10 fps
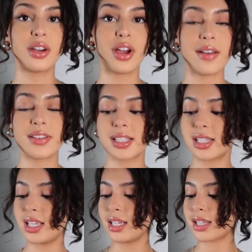graphic
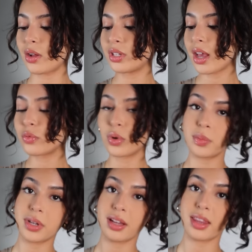tees. I only have
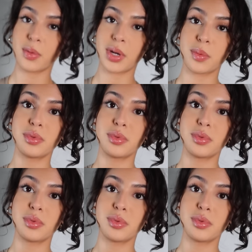one pair of them and I'm